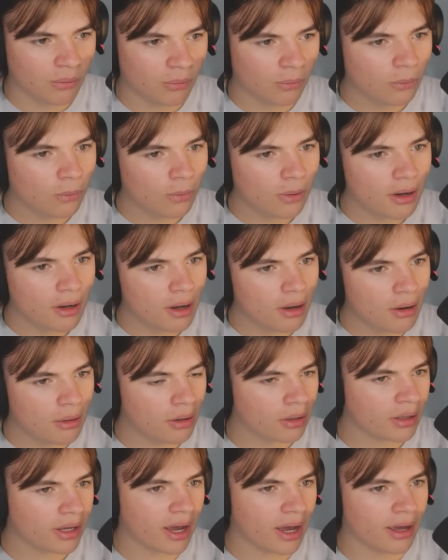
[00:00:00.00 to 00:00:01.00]
Whoa,
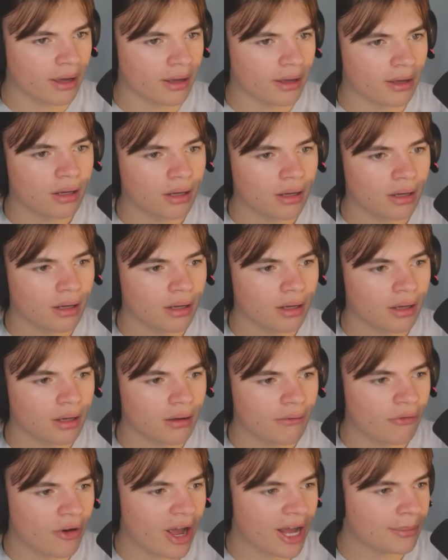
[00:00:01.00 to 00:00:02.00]
okay.
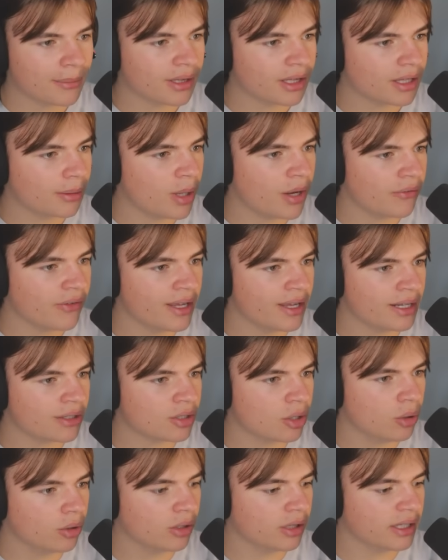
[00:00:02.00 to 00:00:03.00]
Fragments come off and it
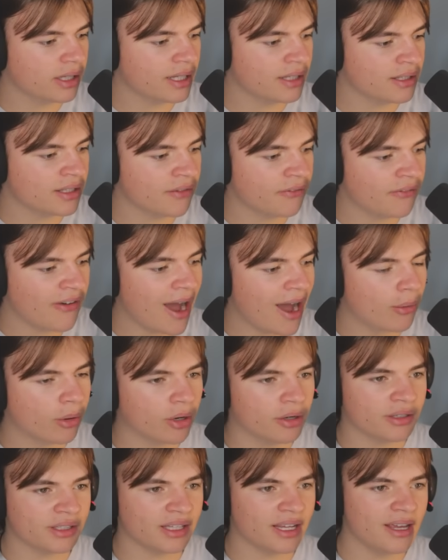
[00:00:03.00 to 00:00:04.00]
totally
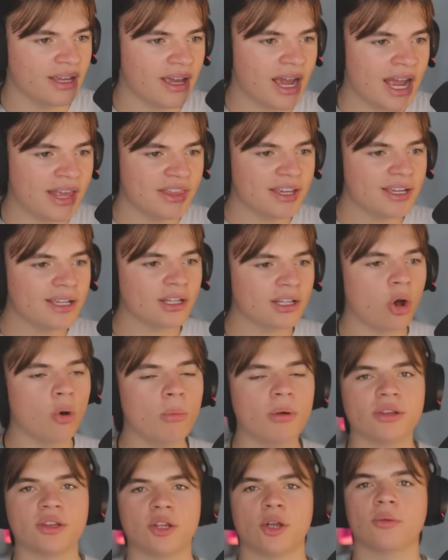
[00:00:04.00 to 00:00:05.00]
devours it. I think it
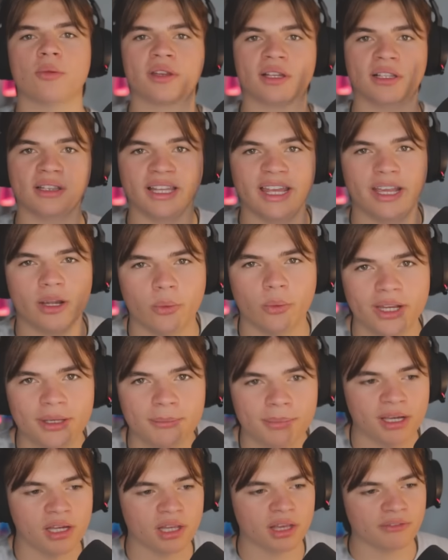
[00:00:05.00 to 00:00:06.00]
almost turns liquid
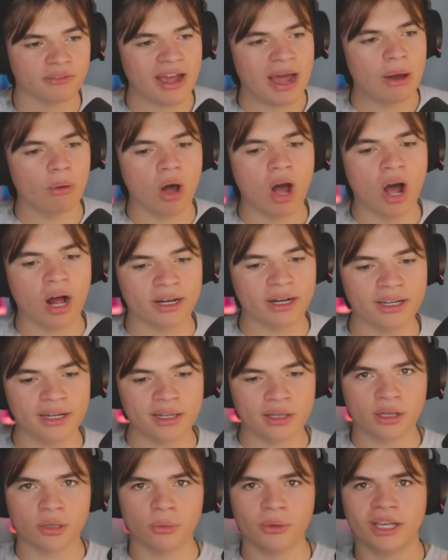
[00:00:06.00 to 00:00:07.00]
because of how hot it
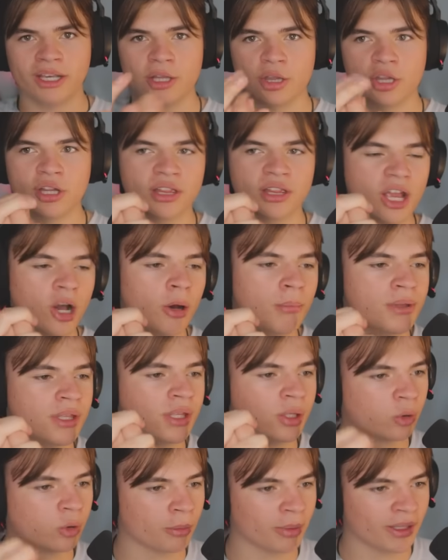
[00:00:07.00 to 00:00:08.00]
is, so it can just
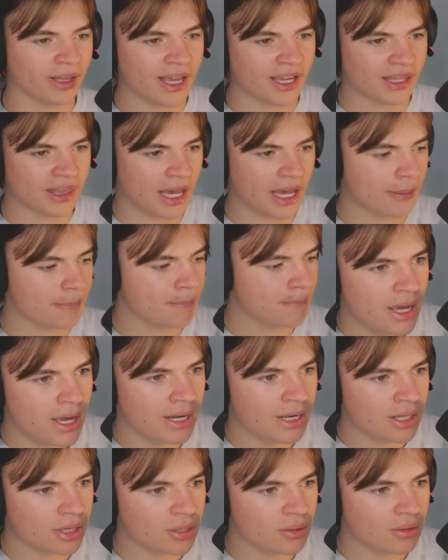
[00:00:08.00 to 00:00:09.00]
absorb it like that.
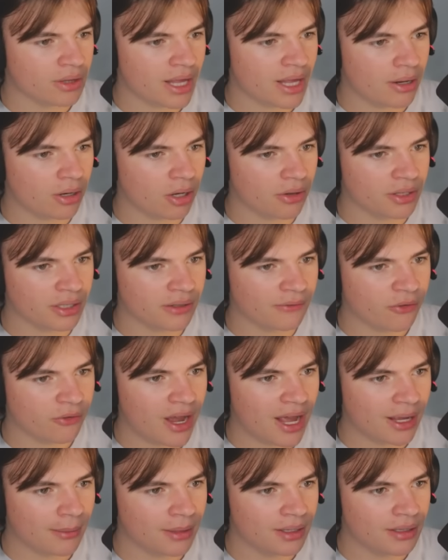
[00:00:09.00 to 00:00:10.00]
And it shoots out all these
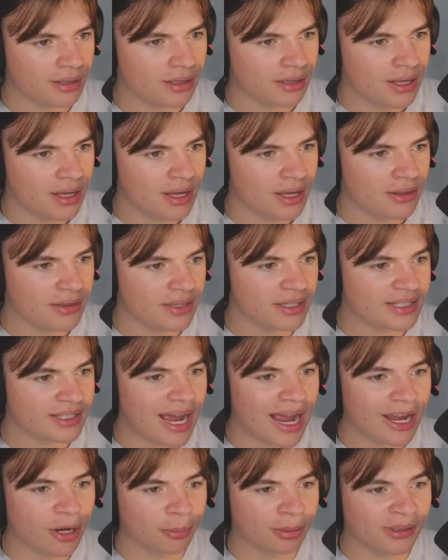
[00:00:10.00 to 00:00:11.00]
fragments. The
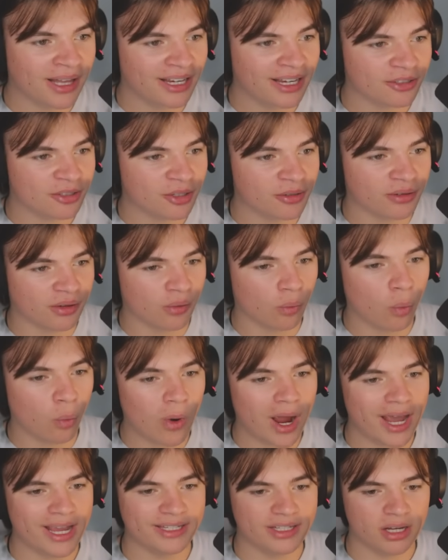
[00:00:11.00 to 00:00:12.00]
entire planet turns
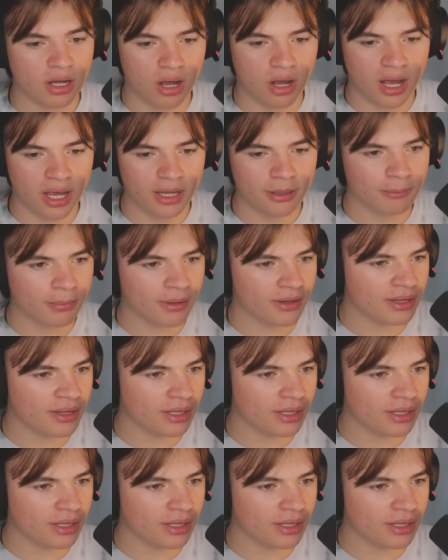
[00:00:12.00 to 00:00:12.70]
white hot, but